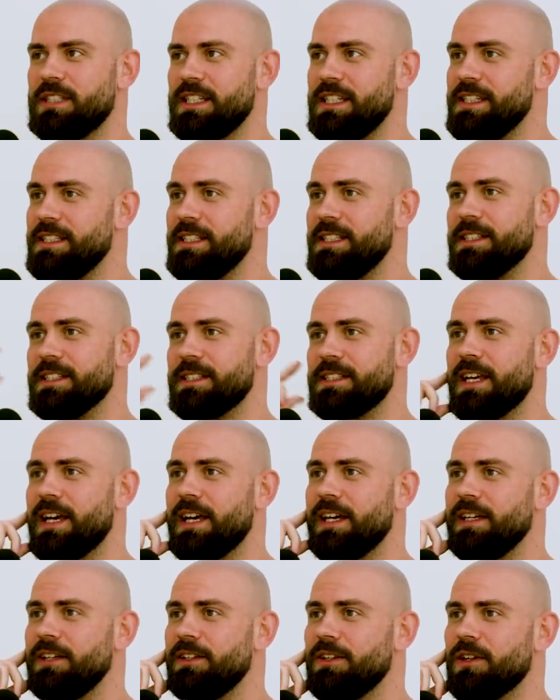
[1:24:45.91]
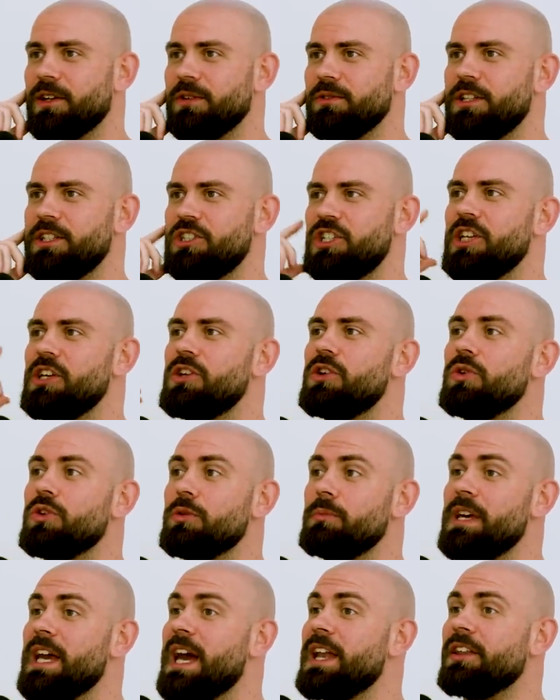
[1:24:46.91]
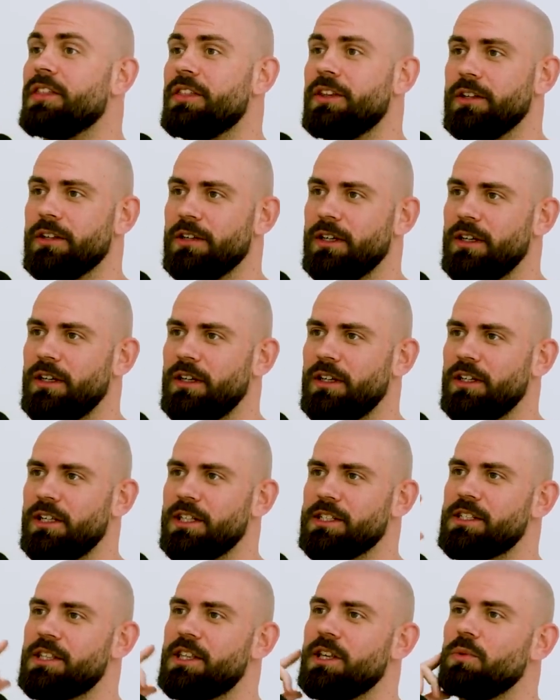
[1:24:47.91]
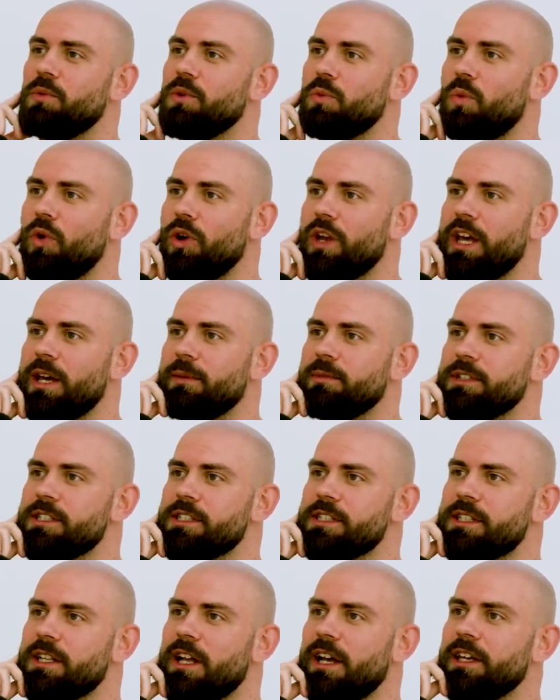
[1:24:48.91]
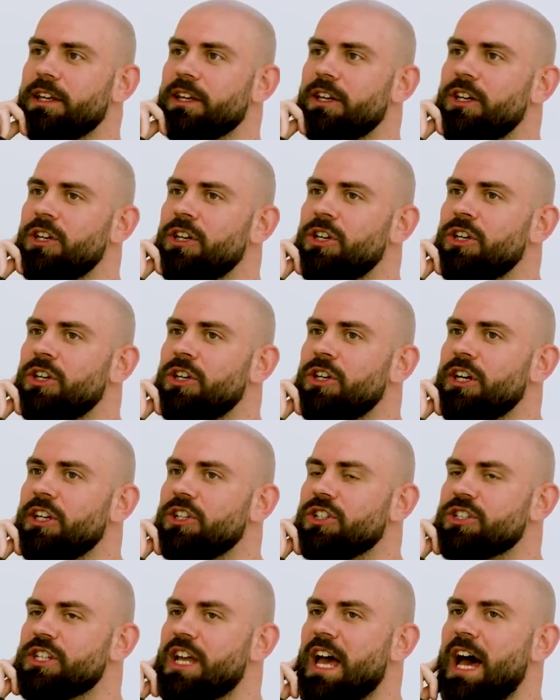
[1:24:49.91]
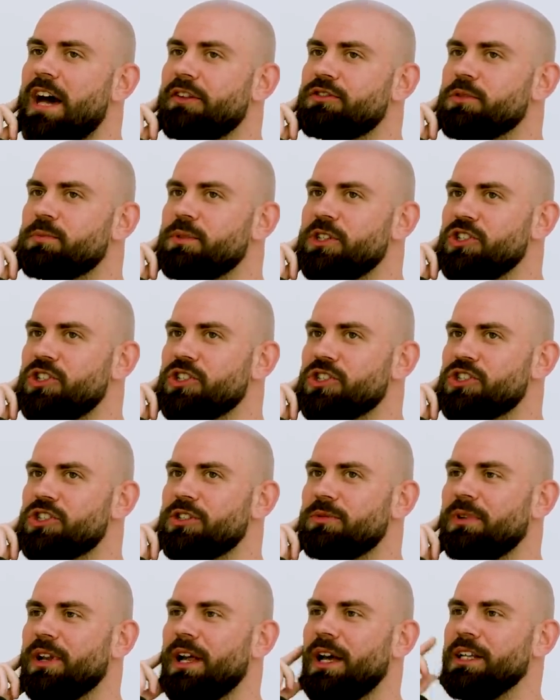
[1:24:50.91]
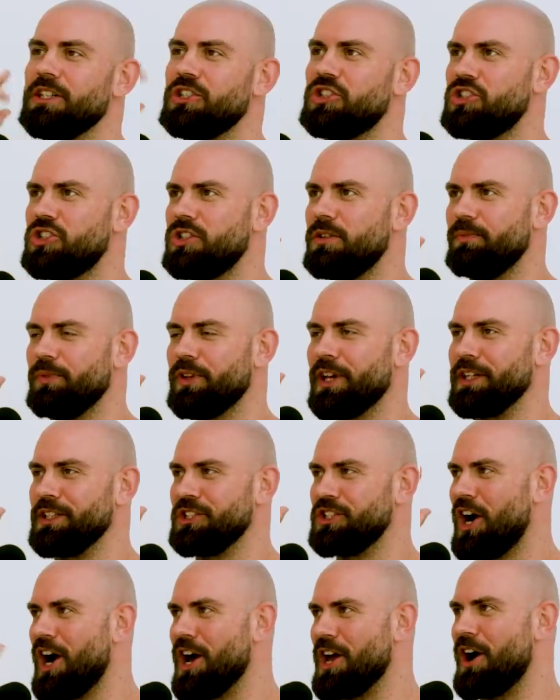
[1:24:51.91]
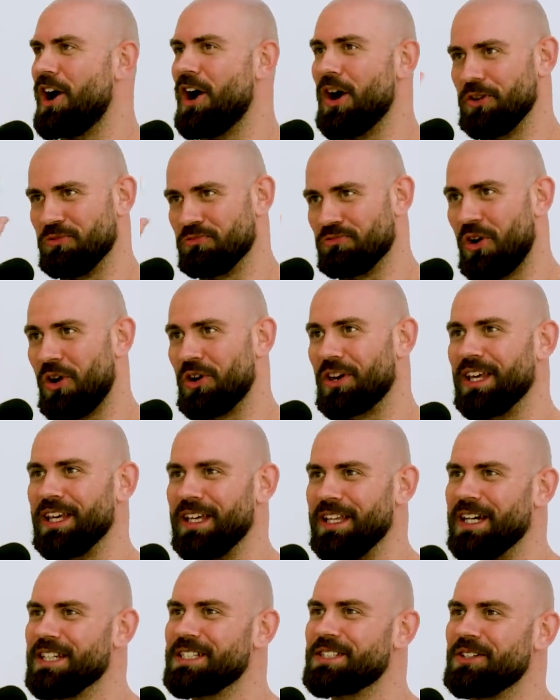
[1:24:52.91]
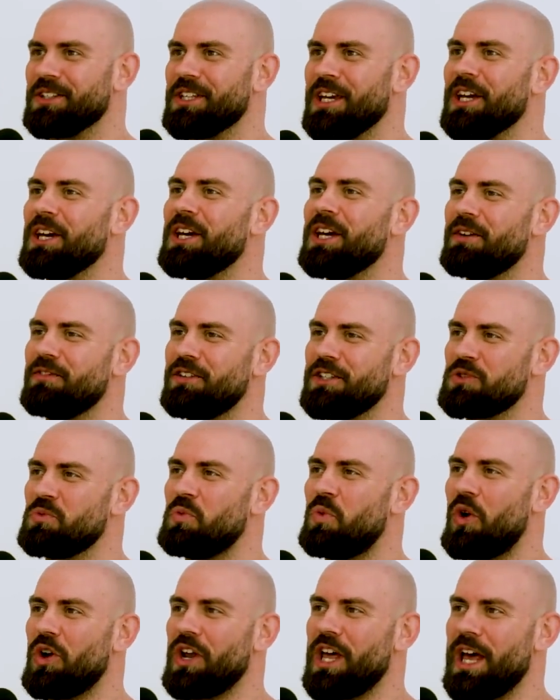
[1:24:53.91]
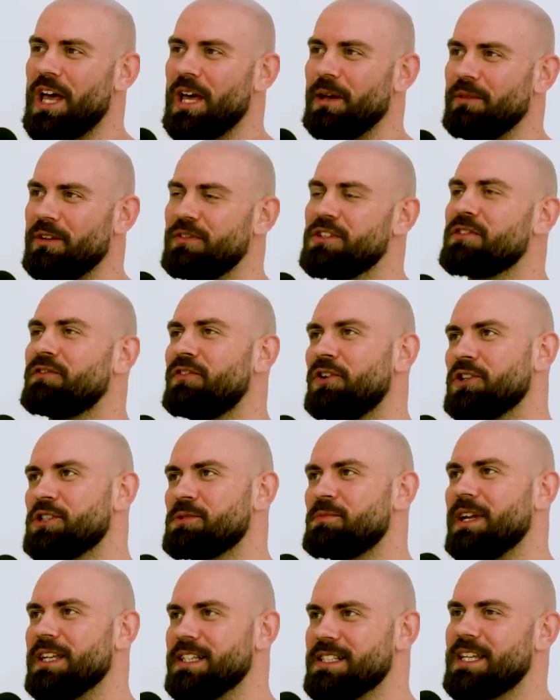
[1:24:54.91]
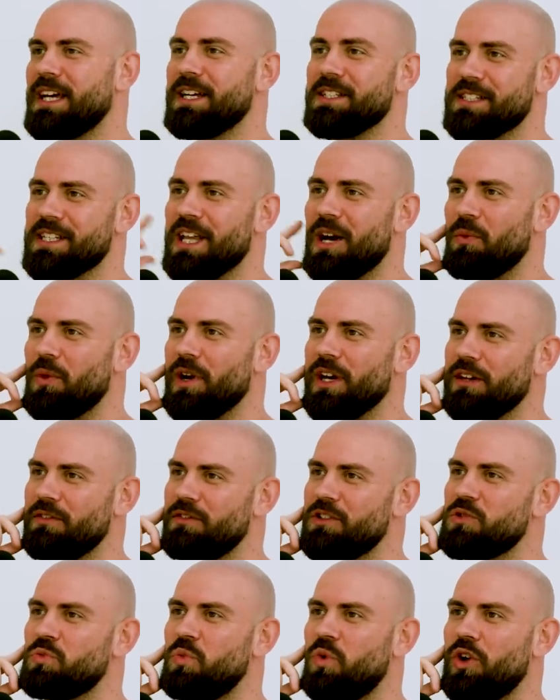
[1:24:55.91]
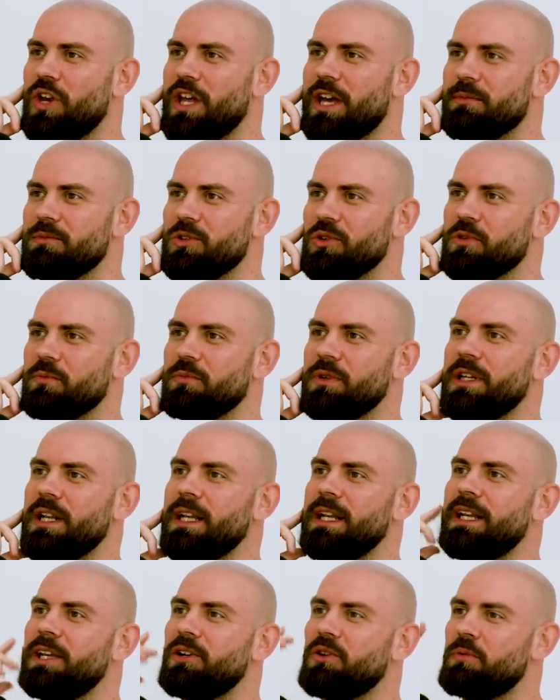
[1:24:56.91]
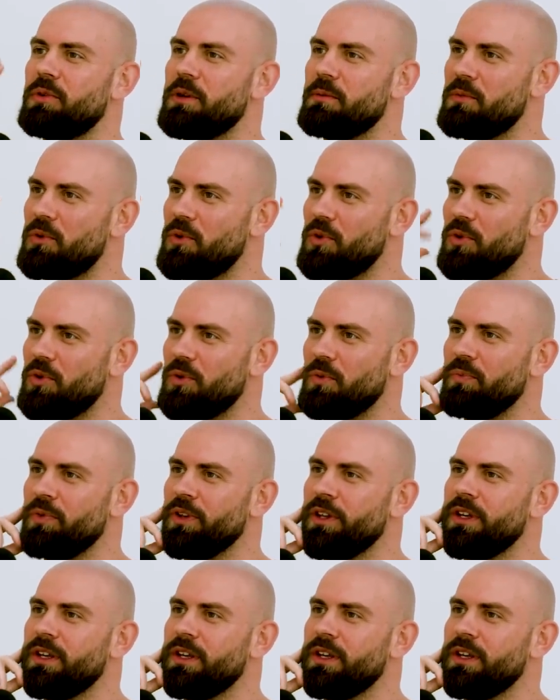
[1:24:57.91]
It's easy to say. You know, GQ can be anything. And that's the thing with 1M is it's like, it doesn't have to be just some like like Die Hard, Rocky, that's what they. thing. If it's one M, if it's first man, it sounds that way. If it's one M, you can be a little bit more.